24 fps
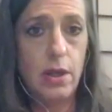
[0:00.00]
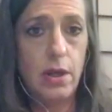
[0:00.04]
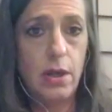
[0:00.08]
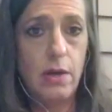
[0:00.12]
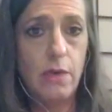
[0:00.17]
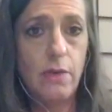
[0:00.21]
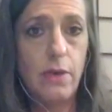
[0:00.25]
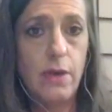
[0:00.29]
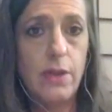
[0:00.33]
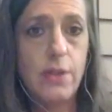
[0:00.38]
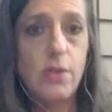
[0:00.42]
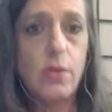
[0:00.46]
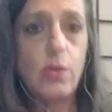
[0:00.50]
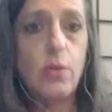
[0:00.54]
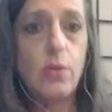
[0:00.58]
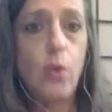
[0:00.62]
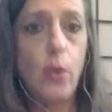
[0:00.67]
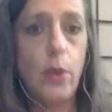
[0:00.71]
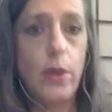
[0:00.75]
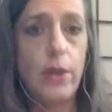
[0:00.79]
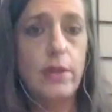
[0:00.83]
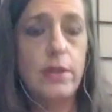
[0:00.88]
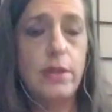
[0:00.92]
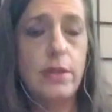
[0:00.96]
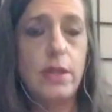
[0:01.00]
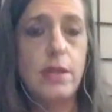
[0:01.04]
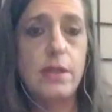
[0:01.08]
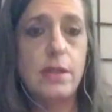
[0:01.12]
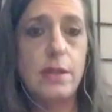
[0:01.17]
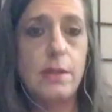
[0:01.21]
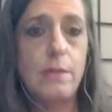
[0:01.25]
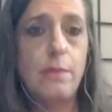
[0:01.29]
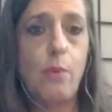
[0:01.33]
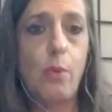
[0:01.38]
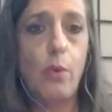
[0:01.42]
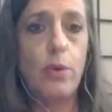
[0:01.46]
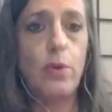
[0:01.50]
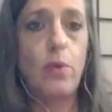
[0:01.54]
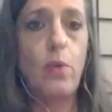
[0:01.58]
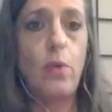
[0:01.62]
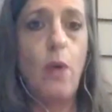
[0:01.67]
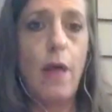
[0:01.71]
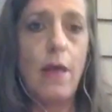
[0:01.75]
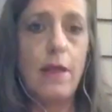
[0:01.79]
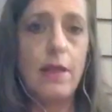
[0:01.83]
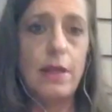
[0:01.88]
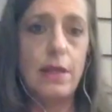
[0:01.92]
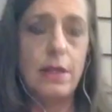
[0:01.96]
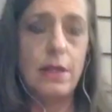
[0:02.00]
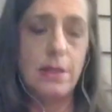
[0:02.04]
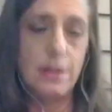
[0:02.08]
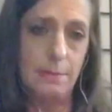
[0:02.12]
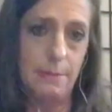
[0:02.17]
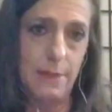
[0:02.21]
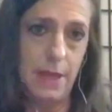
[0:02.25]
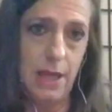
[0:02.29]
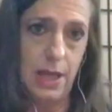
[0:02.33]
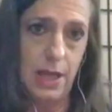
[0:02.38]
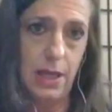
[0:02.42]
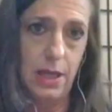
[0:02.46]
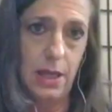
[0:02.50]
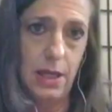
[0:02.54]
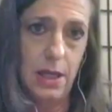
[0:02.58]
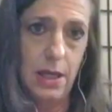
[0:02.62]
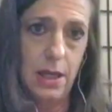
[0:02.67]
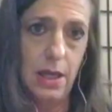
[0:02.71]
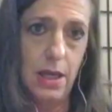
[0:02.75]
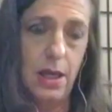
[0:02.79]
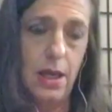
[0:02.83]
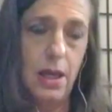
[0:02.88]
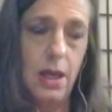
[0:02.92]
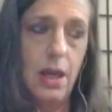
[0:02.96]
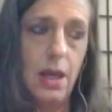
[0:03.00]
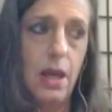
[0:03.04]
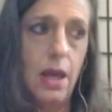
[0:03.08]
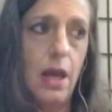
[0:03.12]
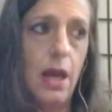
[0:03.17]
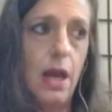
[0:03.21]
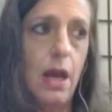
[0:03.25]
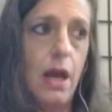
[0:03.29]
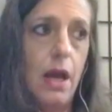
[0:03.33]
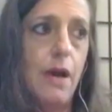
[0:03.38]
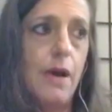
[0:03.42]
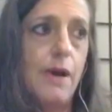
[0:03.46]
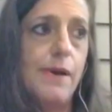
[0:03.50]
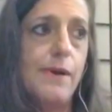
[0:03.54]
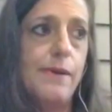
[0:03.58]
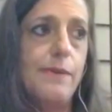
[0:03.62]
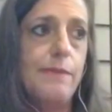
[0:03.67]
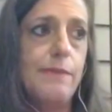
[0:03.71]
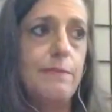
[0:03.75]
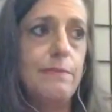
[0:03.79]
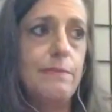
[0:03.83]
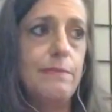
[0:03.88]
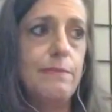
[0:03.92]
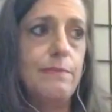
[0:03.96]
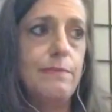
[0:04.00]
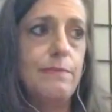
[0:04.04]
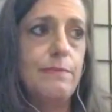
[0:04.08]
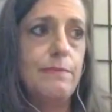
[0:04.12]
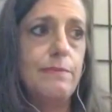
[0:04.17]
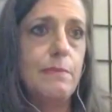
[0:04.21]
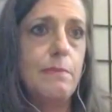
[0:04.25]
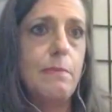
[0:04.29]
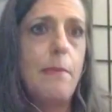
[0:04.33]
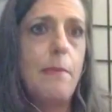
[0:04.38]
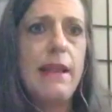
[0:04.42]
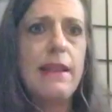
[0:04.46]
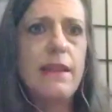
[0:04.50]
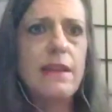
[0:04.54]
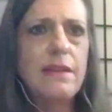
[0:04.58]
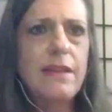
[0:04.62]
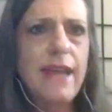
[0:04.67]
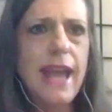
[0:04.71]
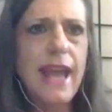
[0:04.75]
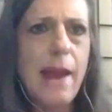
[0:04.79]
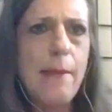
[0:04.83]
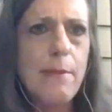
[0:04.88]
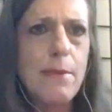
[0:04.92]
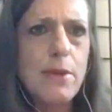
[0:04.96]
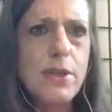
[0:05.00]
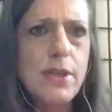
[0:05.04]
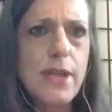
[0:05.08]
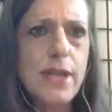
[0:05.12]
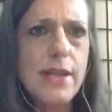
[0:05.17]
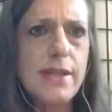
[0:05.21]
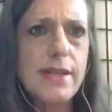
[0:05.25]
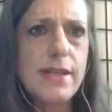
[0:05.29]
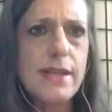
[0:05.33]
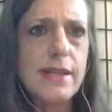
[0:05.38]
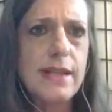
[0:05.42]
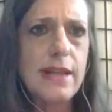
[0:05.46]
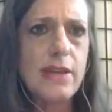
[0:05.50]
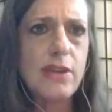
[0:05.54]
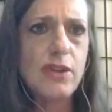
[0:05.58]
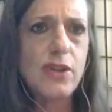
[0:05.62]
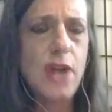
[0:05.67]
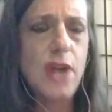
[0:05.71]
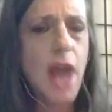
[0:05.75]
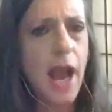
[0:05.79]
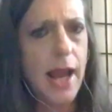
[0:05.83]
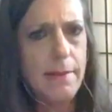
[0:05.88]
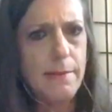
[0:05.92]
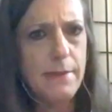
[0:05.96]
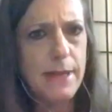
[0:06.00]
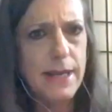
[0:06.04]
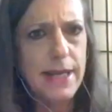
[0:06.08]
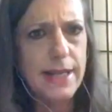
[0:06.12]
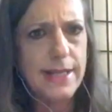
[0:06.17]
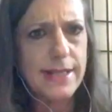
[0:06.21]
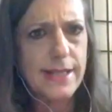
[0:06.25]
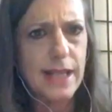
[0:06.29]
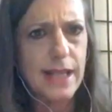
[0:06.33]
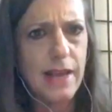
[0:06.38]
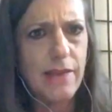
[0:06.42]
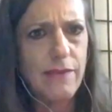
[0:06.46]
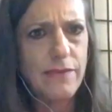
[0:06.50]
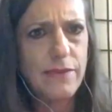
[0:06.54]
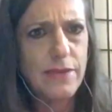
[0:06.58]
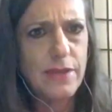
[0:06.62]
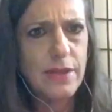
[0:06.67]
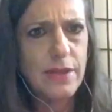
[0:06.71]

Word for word: right? So loyalty is an important quality to me. Um, my little camera says there's nine minutes left.